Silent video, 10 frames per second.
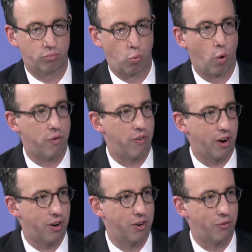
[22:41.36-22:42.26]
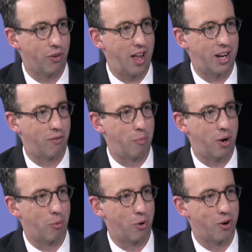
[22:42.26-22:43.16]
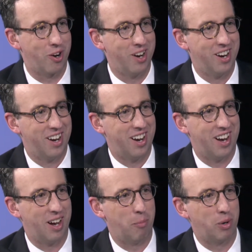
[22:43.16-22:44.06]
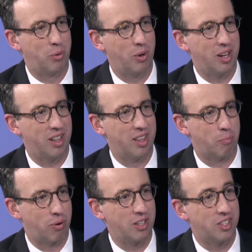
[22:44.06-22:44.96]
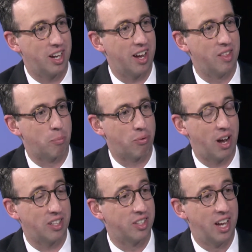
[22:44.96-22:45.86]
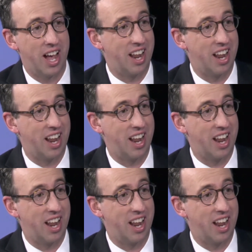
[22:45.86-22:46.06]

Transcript: warfare, for lack of a better word, between the president and the press?